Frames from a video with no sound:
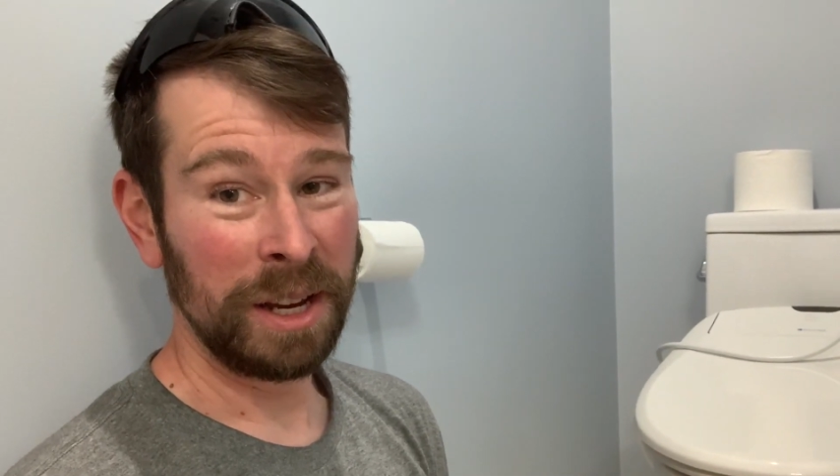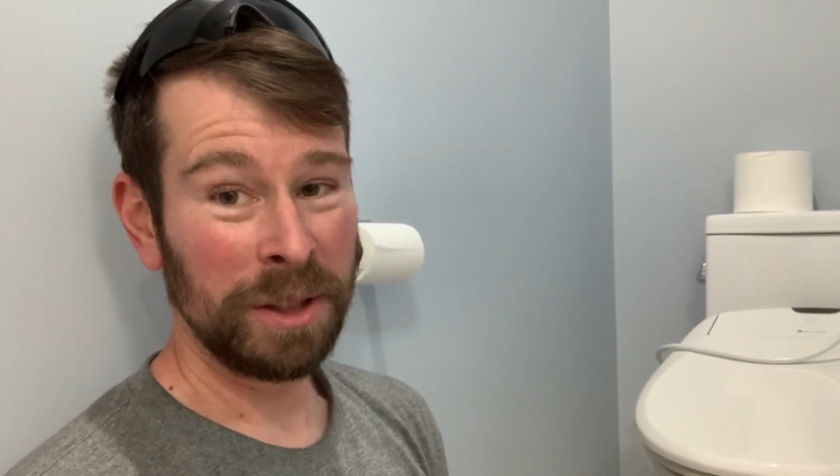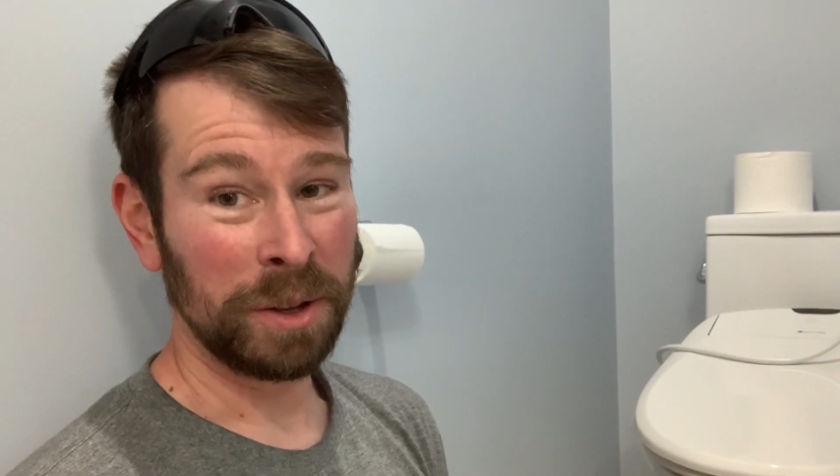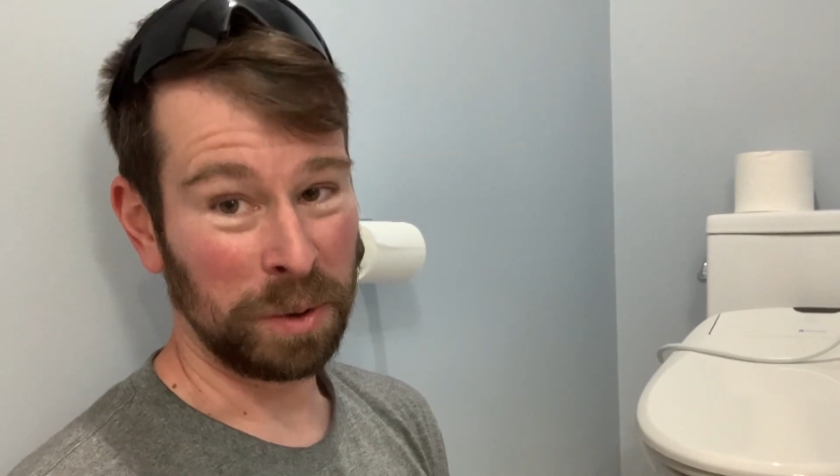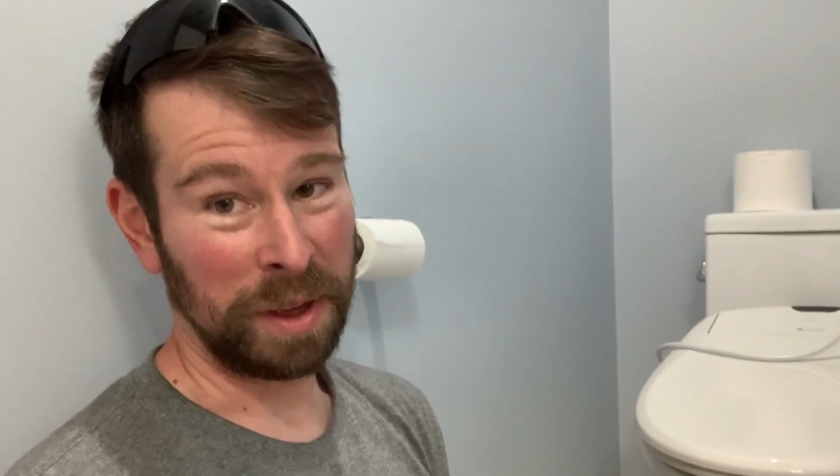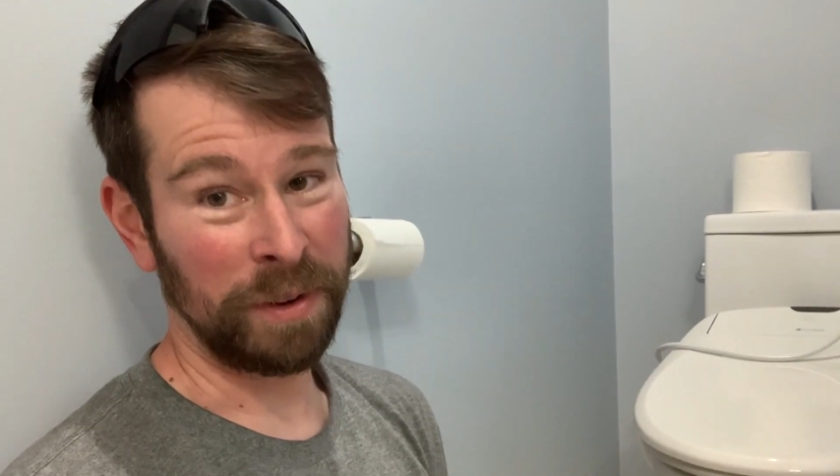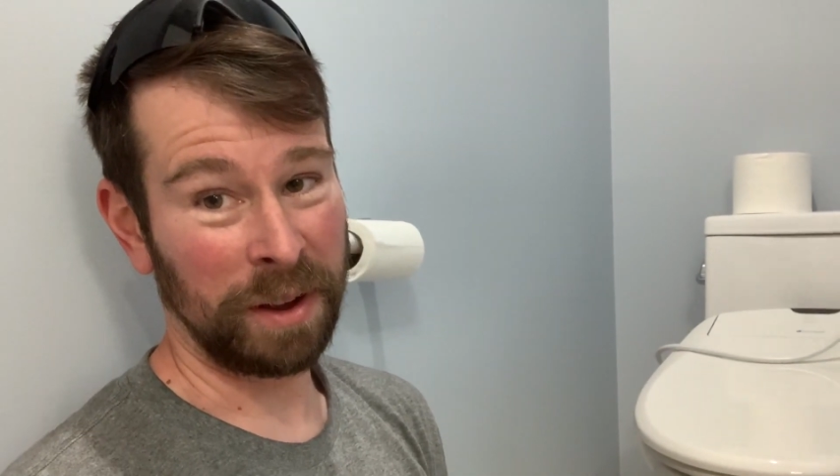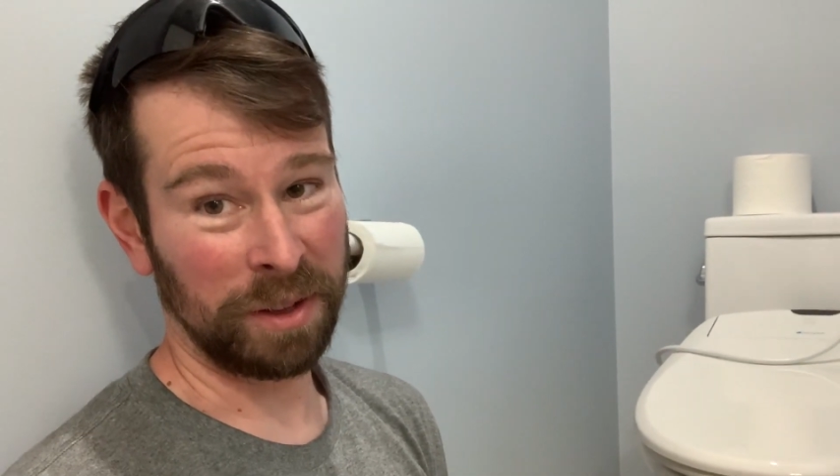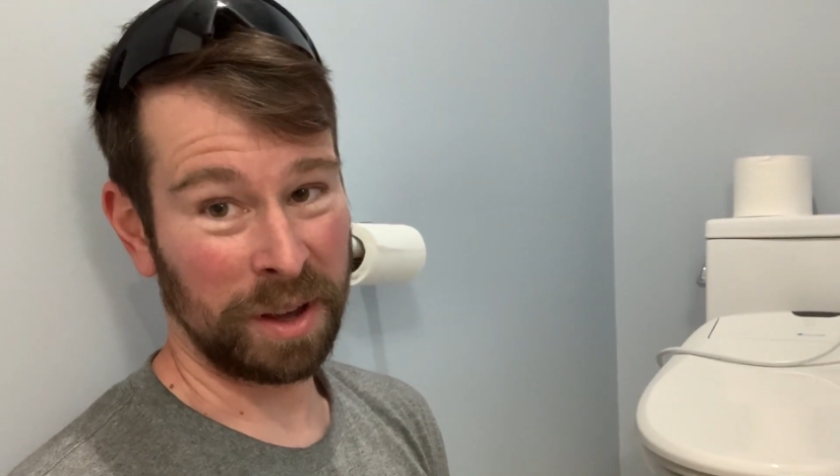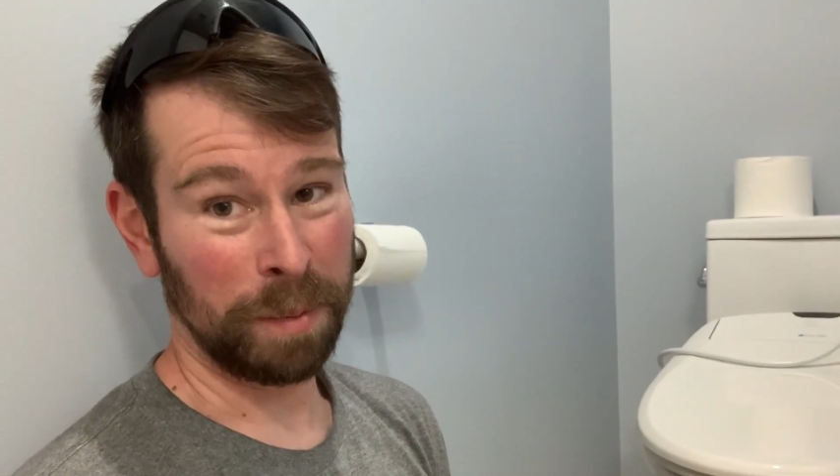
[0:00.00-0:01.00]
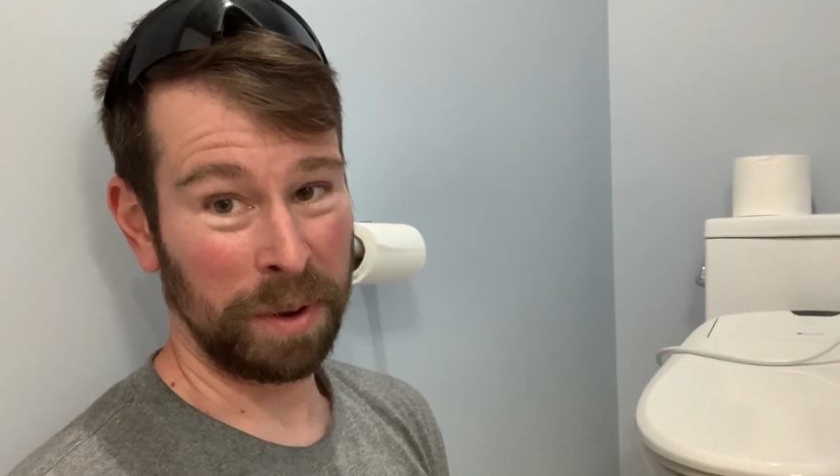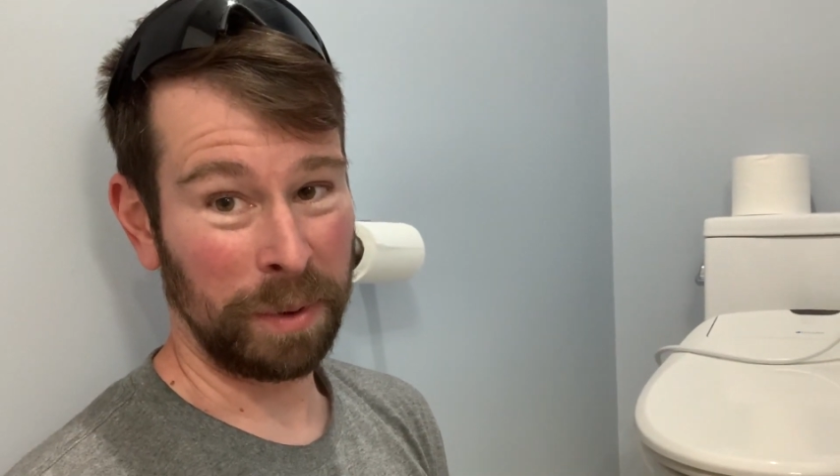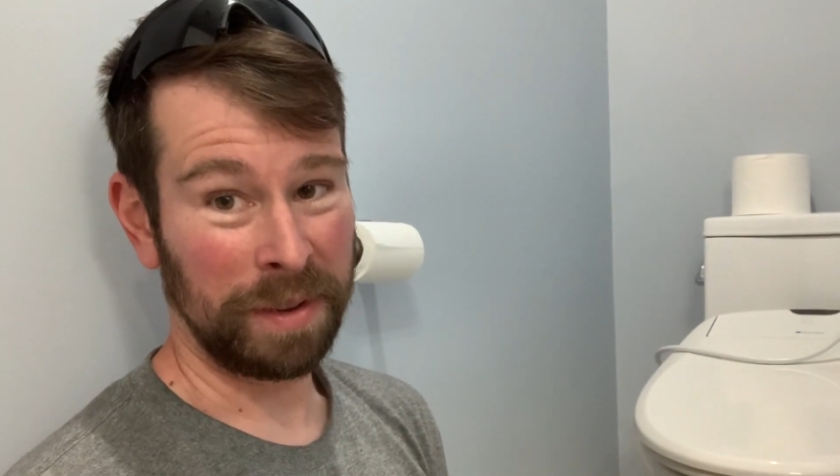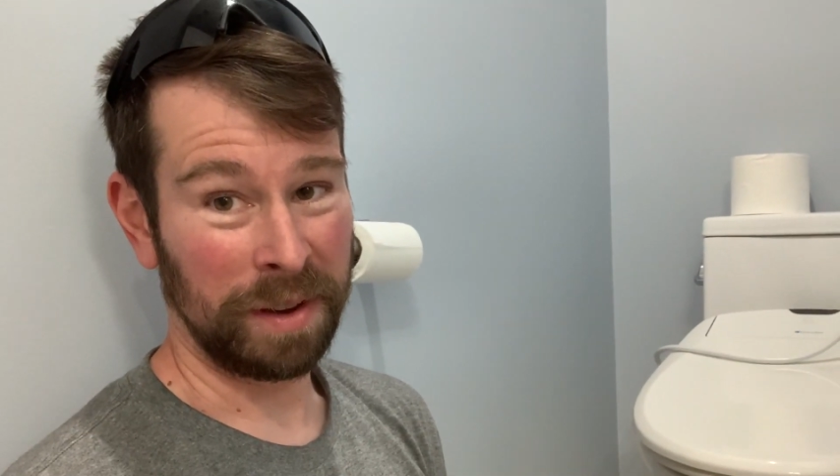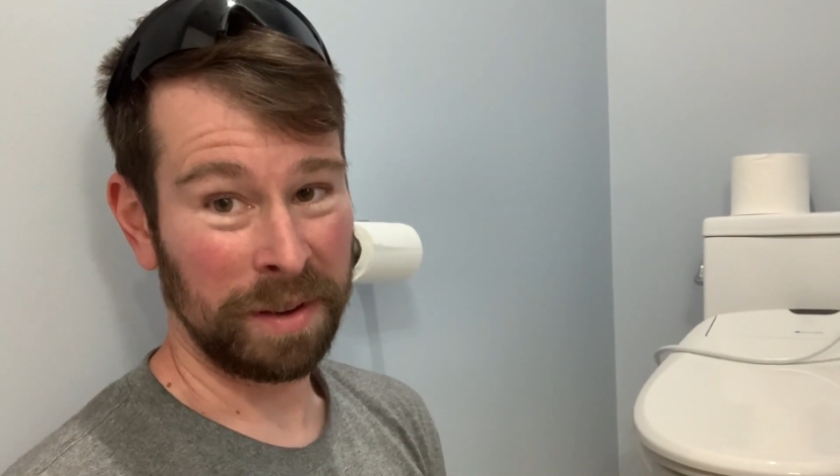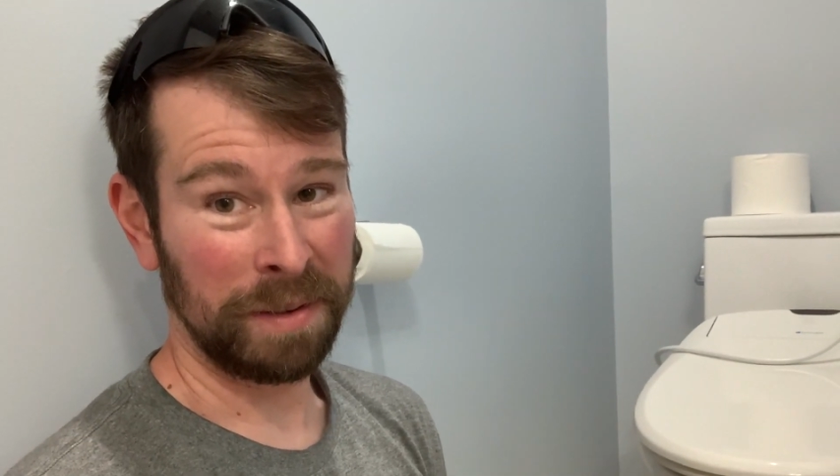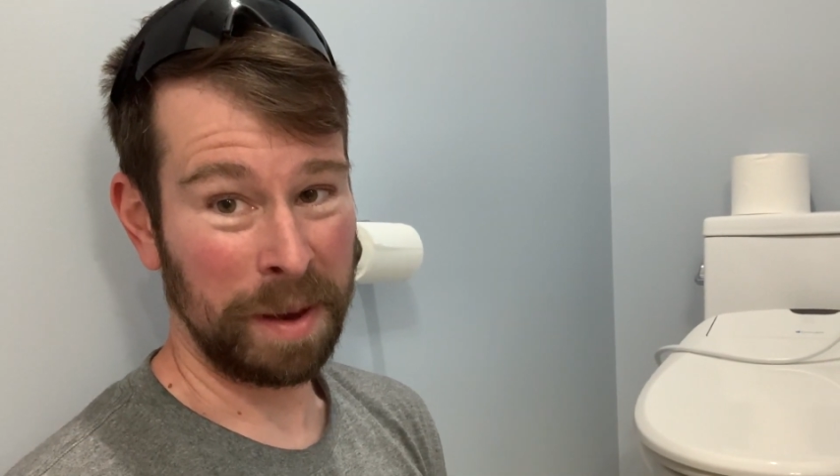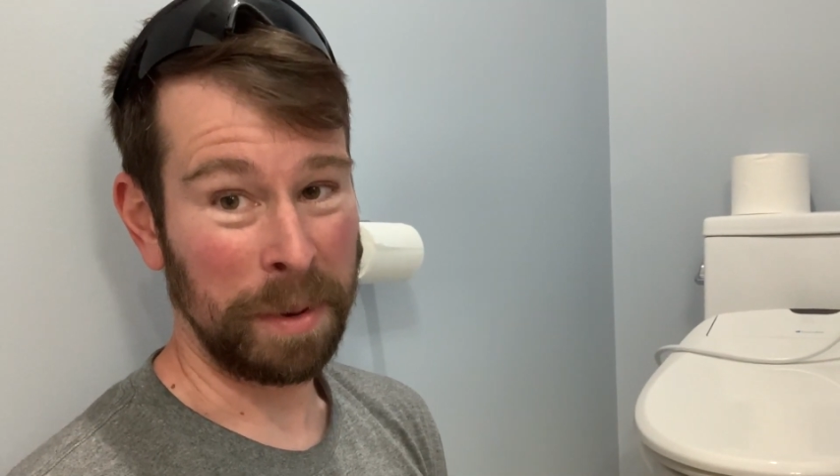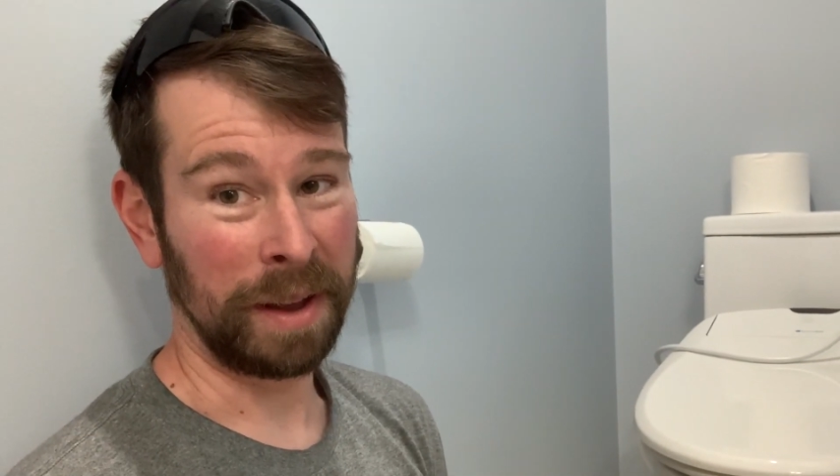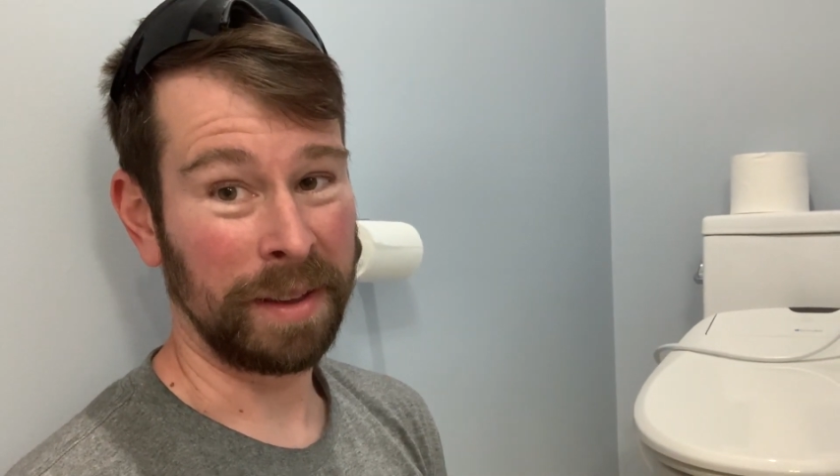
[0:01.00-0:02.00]
the dude that founded the company went to
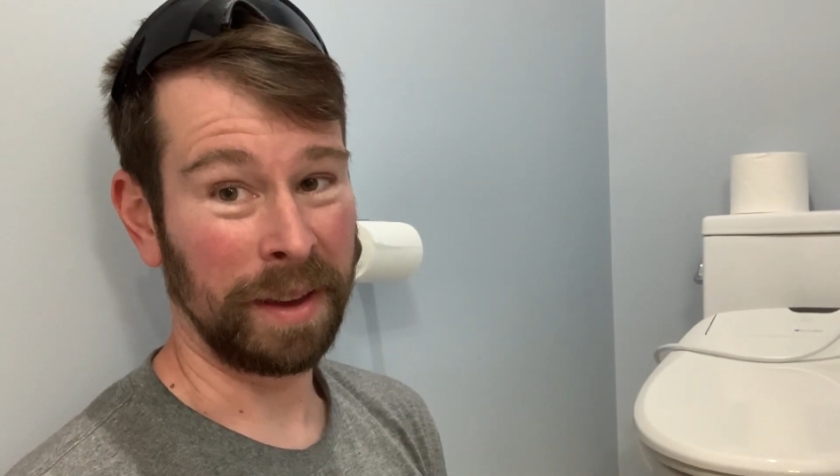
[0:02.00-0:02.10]
MIT,